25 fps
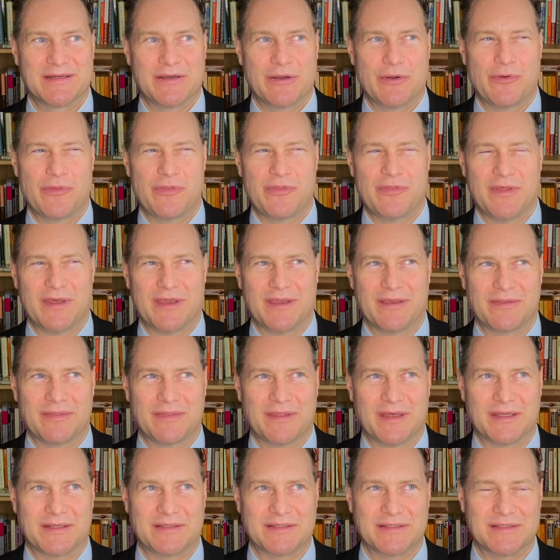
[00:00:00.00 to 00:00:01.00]
think
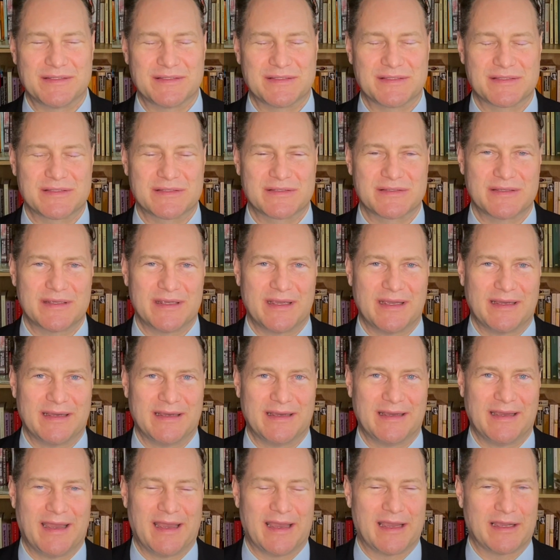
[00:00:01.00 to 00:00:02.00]
that is
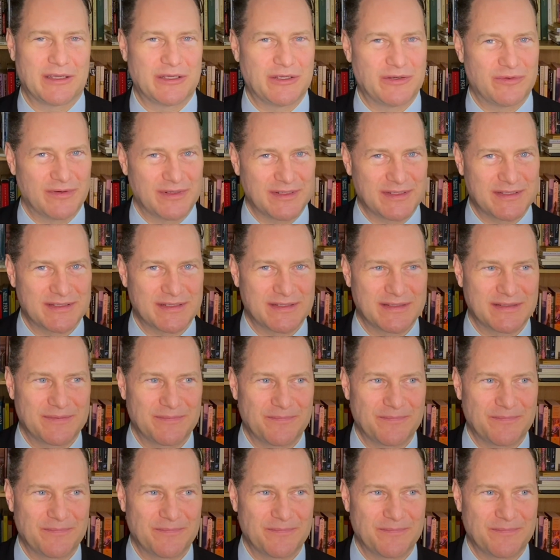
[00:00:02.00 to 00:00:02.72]
accurate.